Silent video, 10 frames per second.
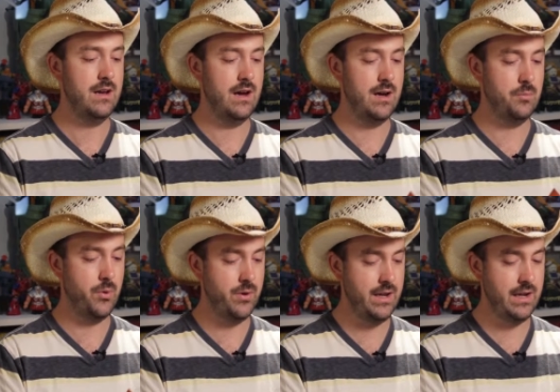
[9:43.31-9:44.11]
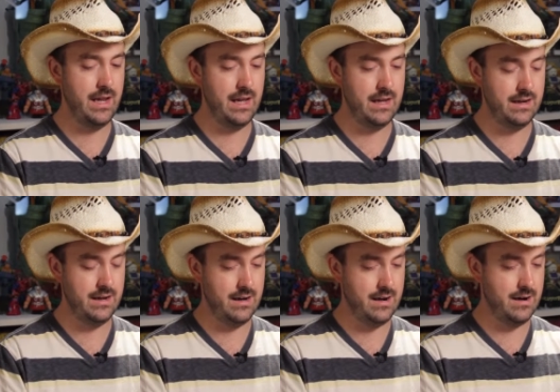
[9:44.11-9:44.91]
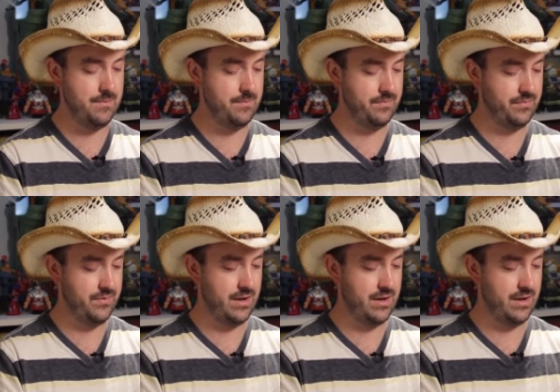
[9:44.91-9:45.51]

uh, putting in um,